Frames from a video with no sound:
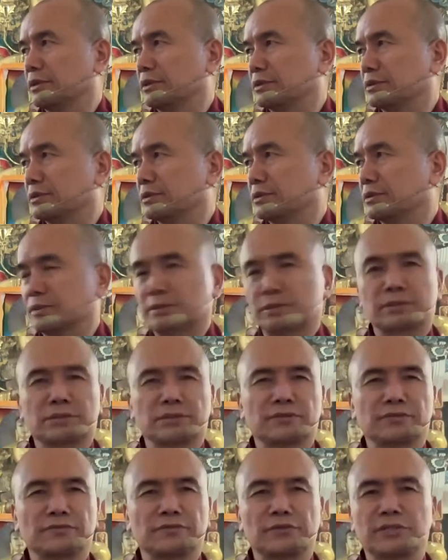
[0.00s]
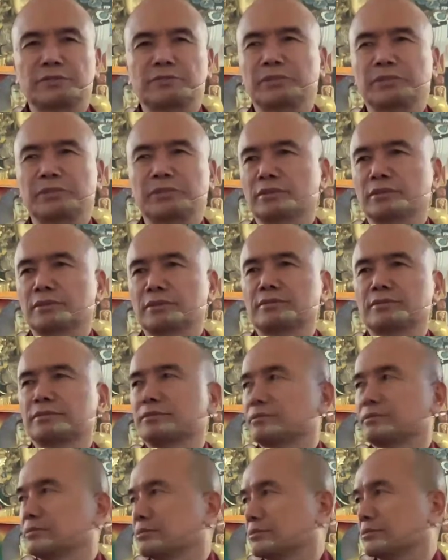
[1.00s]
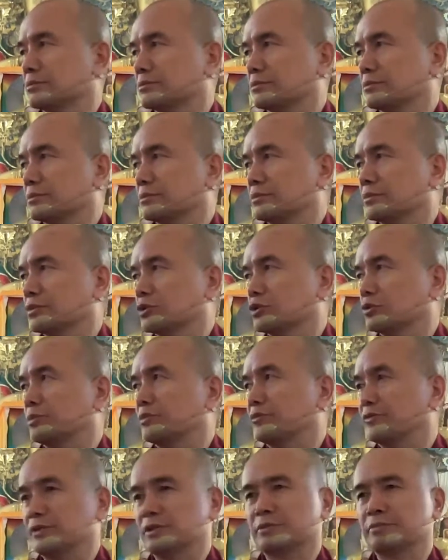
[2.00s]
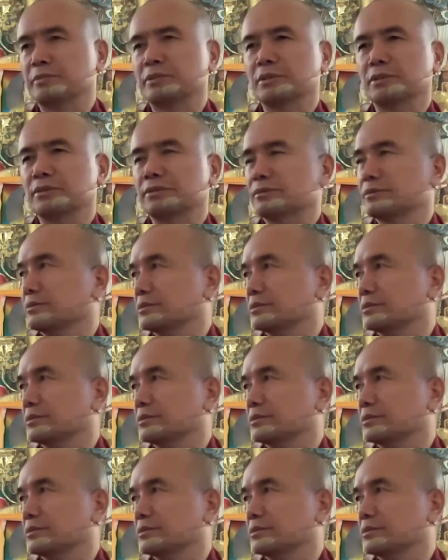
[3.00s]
Yes, visible. Should be visible.